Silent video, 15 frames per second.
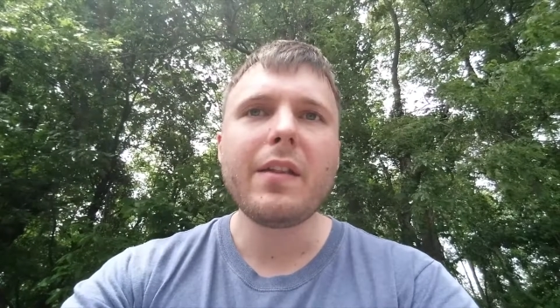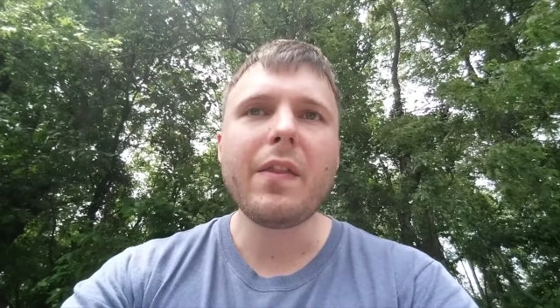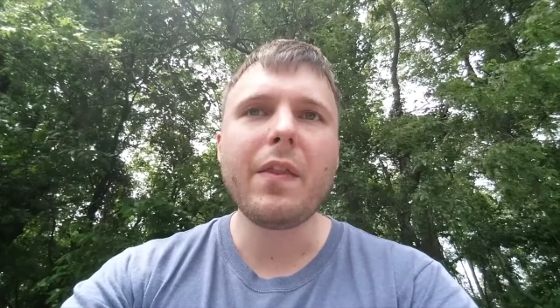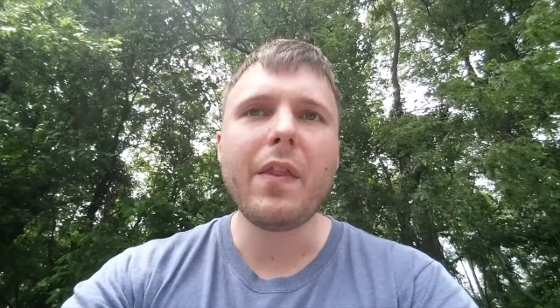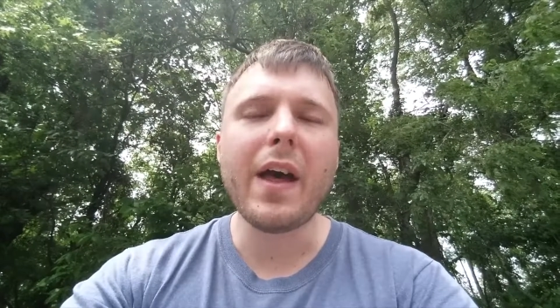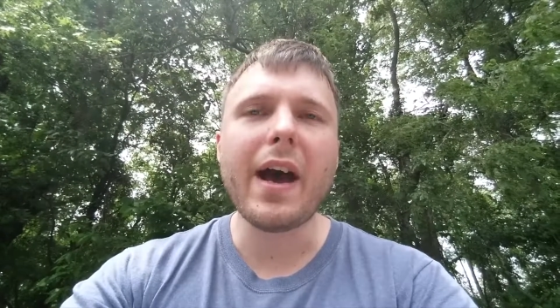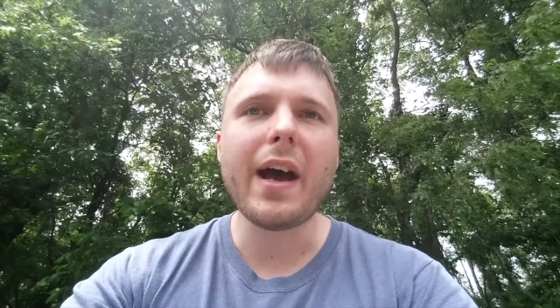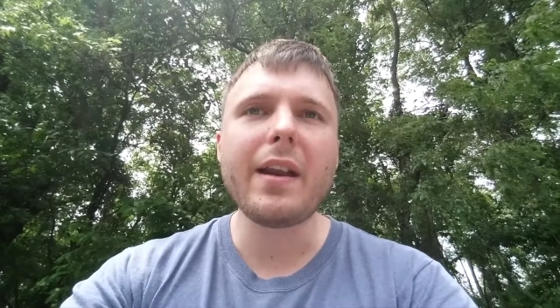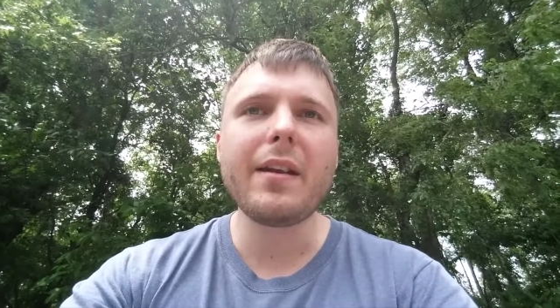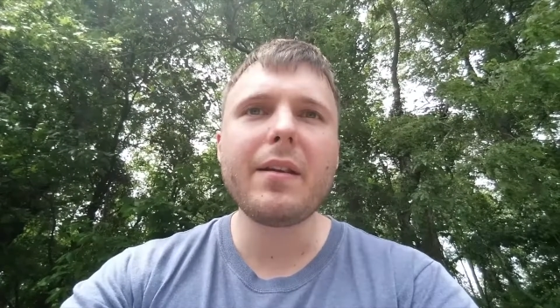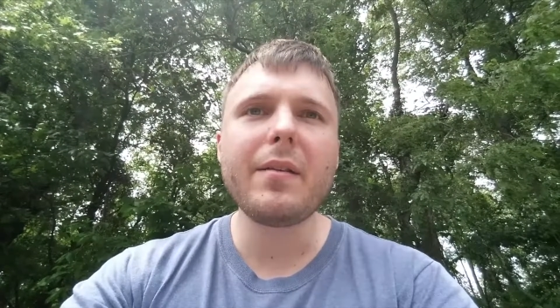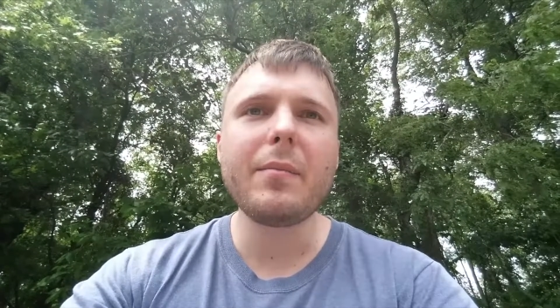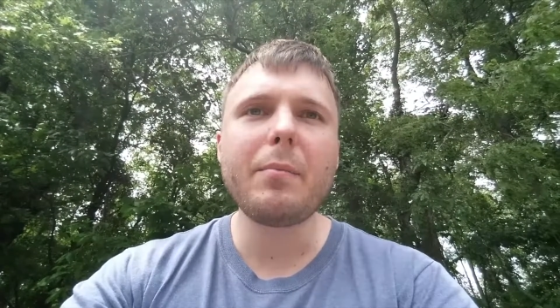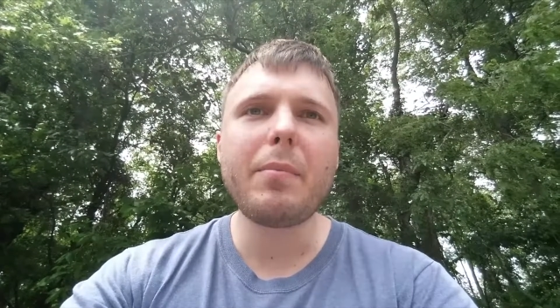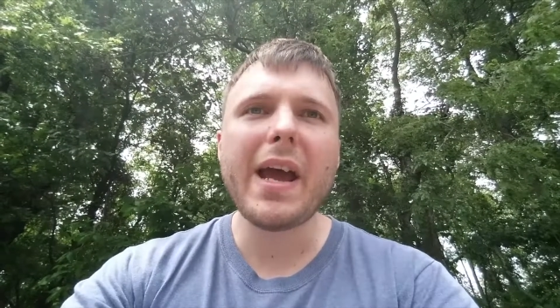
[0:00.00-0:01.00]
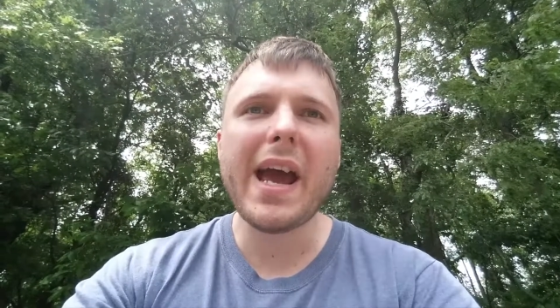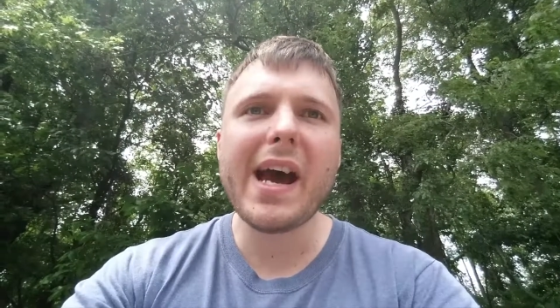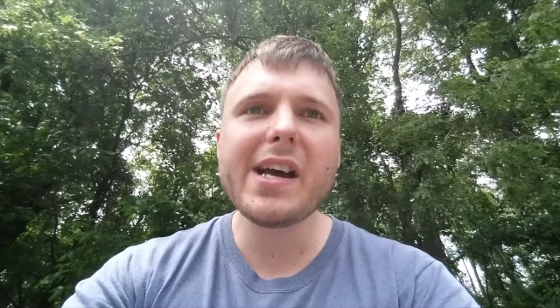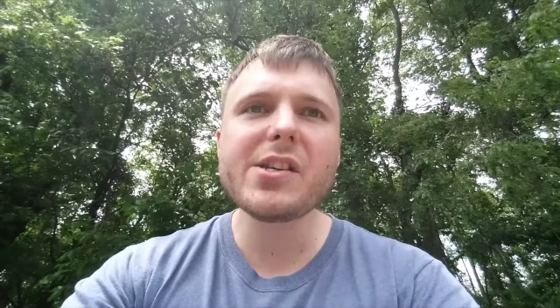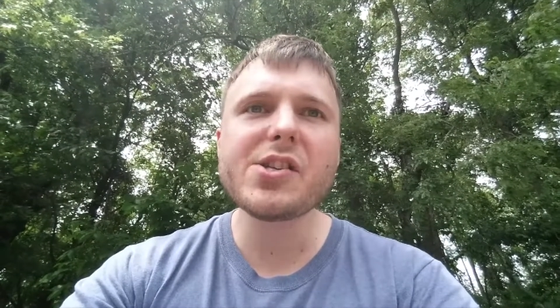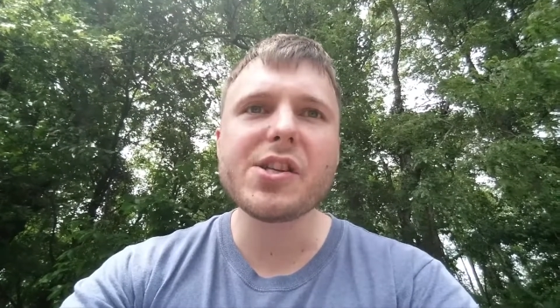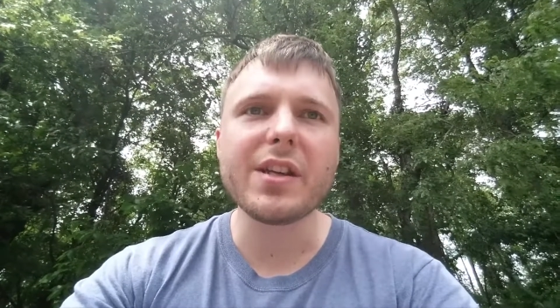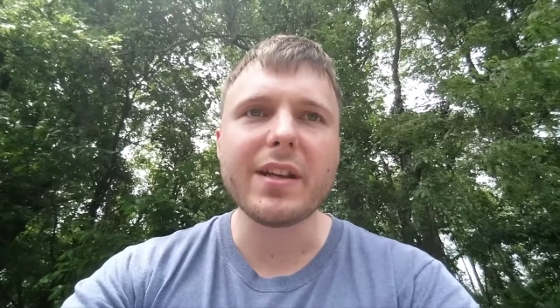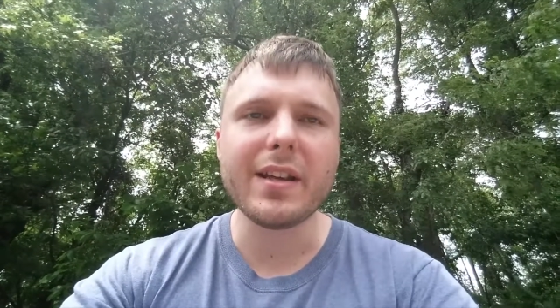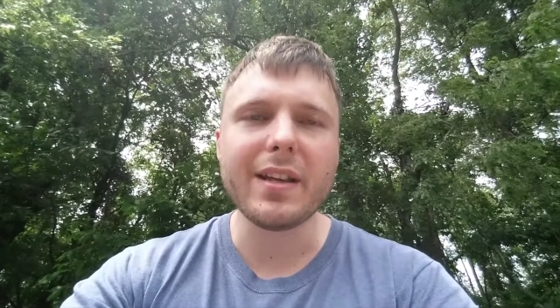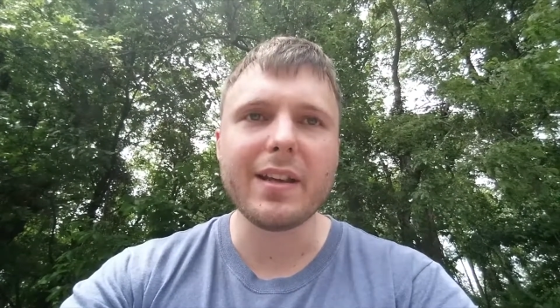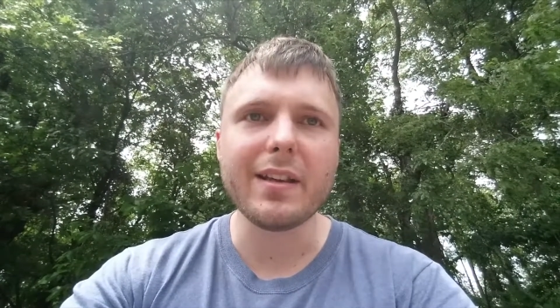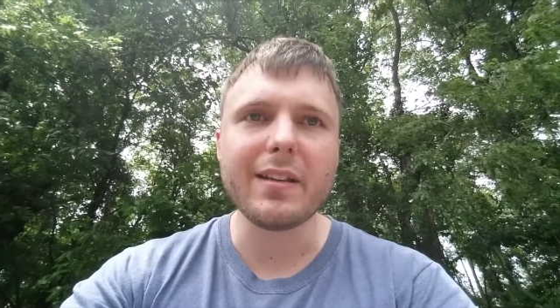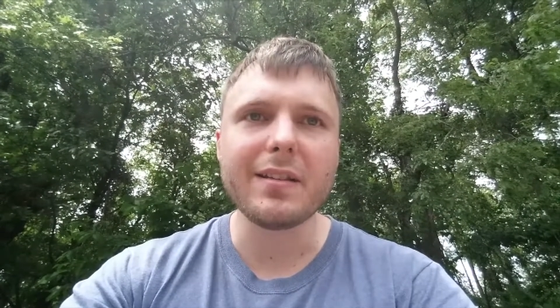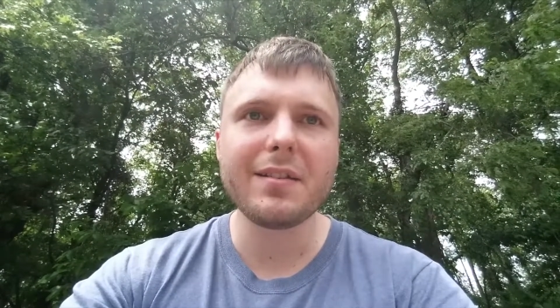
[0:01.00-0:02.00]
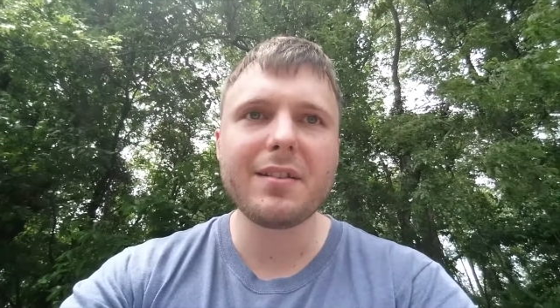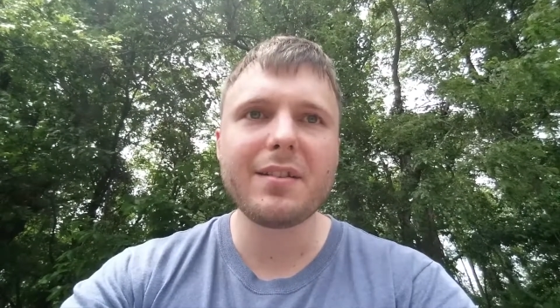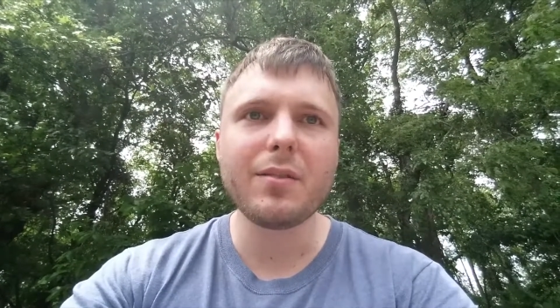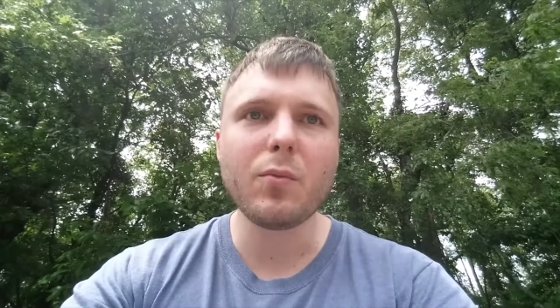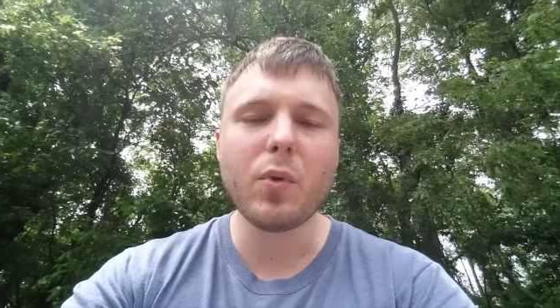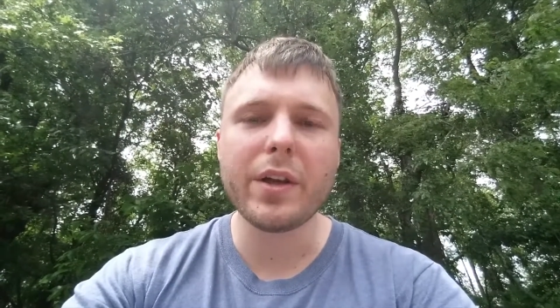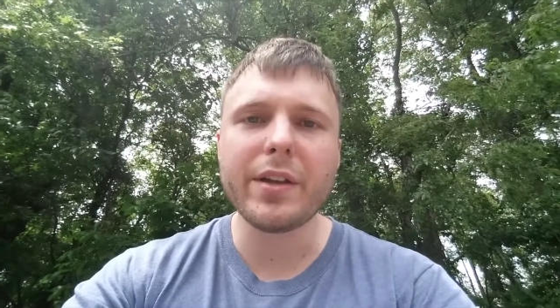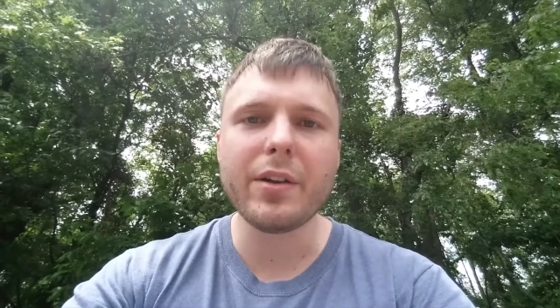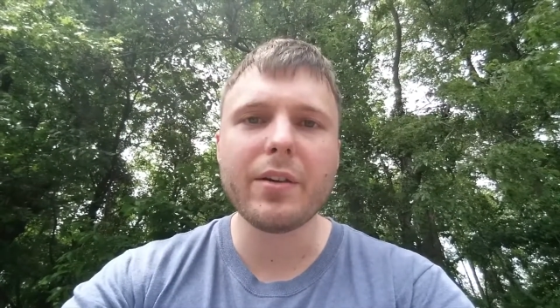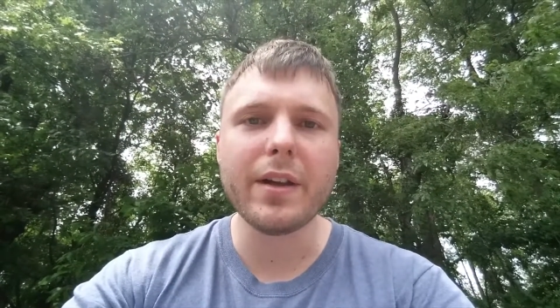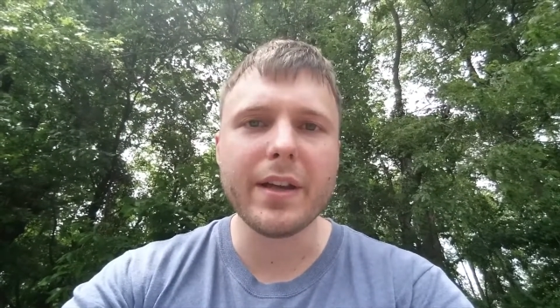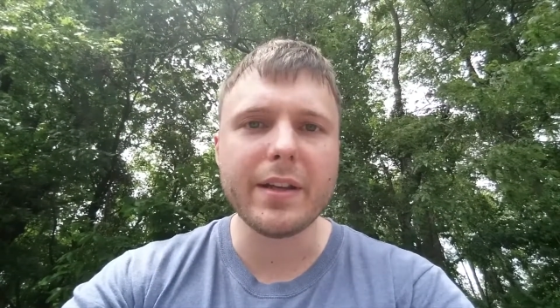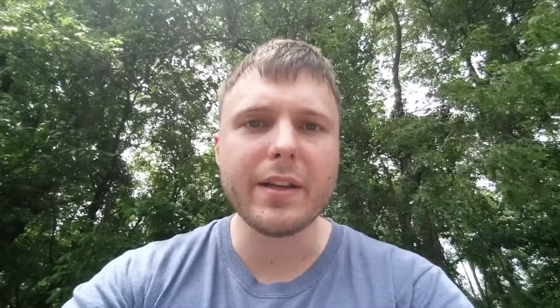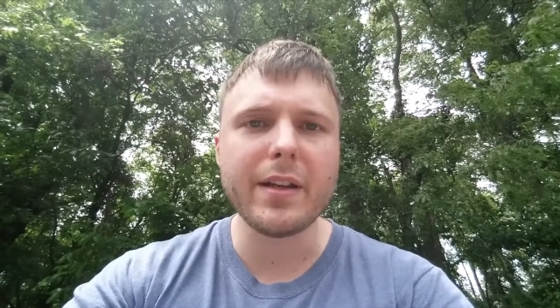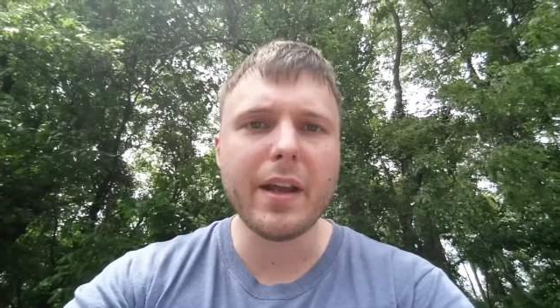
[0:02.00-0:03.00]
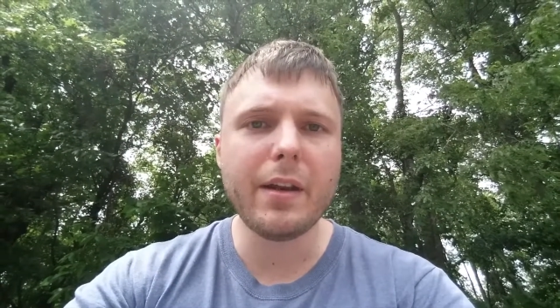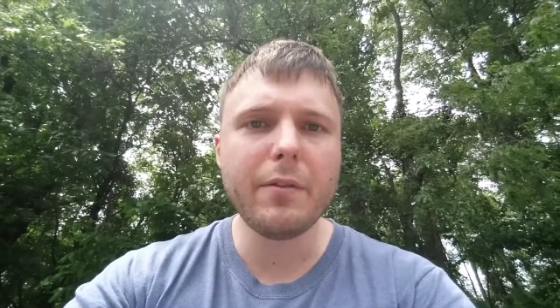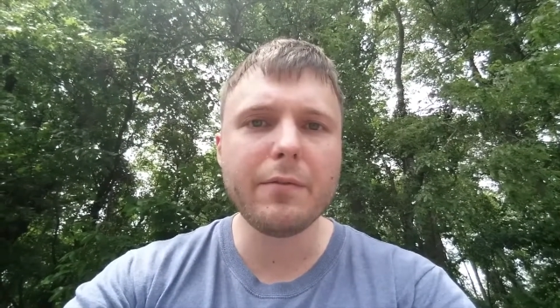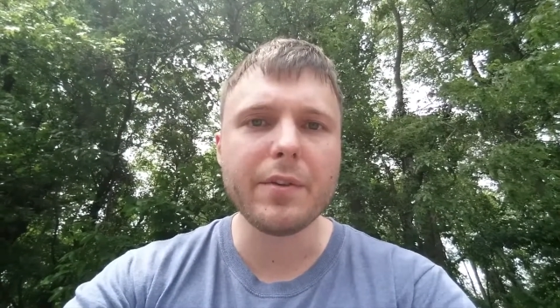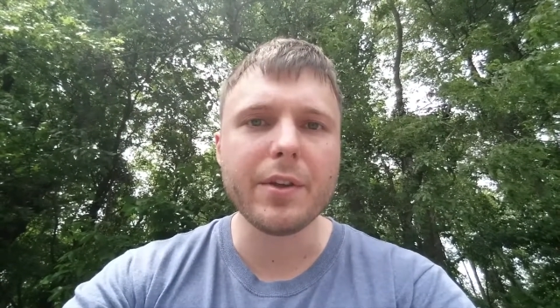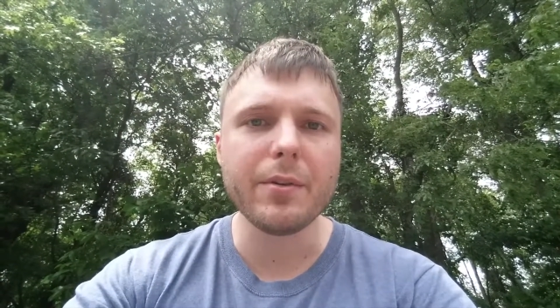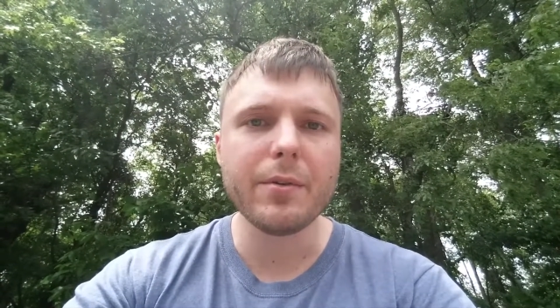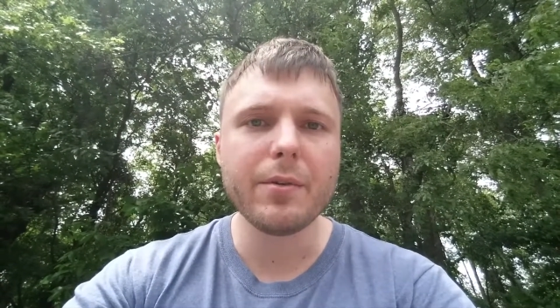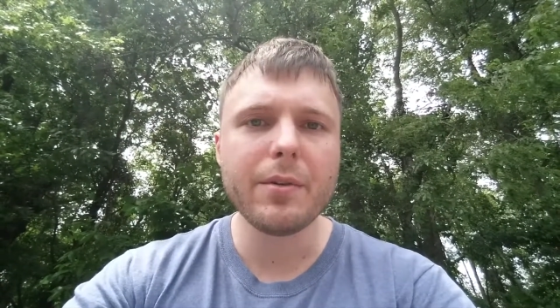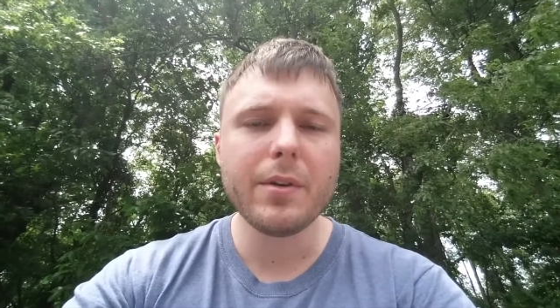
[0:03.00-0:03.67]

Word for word: that passion is when you're in an interview.